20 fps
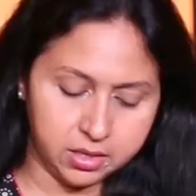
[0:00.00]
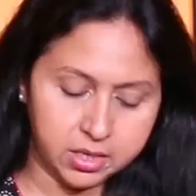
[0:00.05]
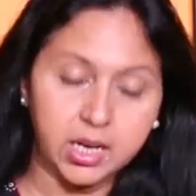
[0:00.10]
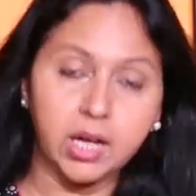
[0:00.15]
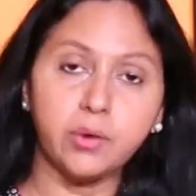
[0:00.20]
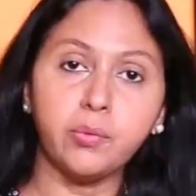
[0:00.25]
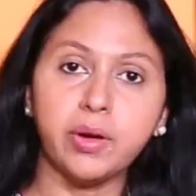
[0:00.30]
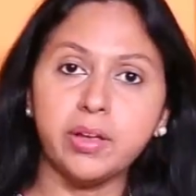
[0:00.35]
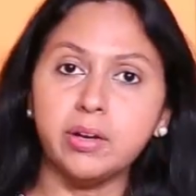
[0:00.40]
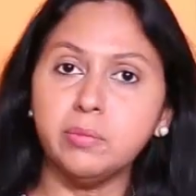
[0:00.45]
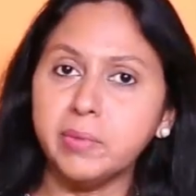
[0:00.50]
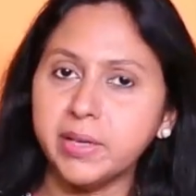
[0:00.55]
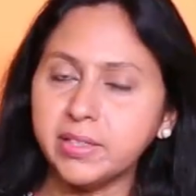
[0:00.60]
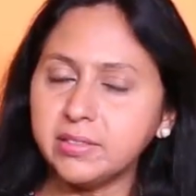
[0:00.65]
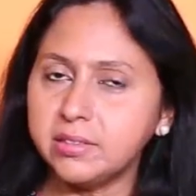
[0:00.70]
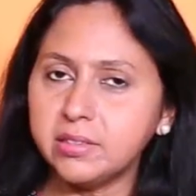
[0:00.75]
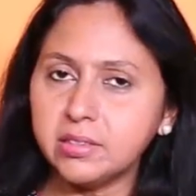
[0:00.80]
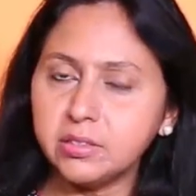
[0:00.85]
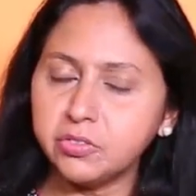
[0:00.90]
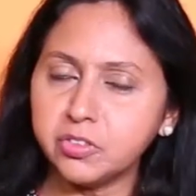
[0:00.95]
Now I'll mix
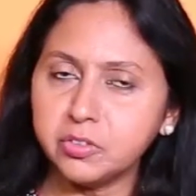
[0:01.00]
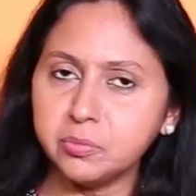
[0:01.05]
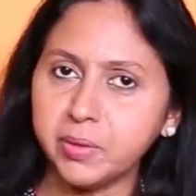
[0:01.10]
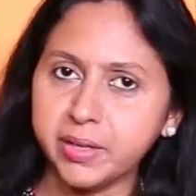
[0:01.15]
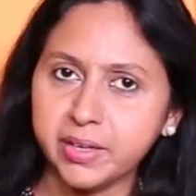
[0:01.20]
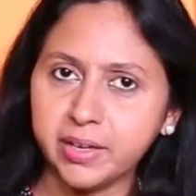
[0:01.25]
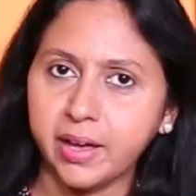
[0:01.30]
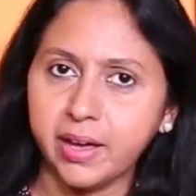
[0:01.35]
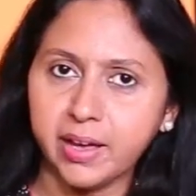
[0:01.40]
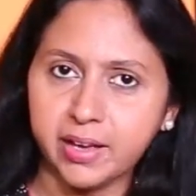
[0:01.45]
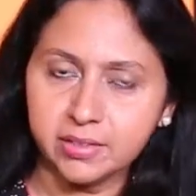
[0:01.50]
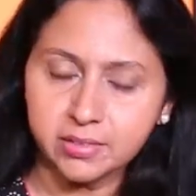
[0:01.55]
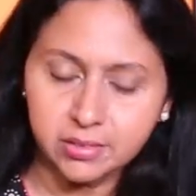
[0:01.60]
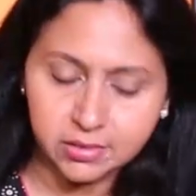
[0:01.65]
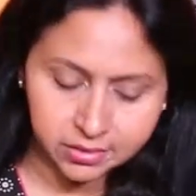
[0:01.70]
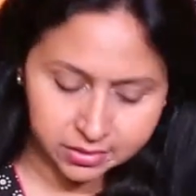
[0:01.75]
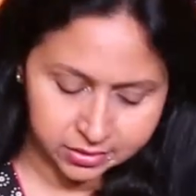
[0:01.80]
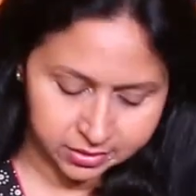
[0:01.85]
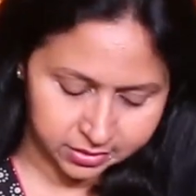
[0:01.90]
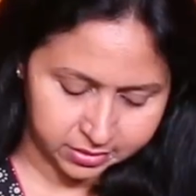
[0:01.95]
this with my
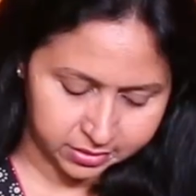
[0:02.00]
hands.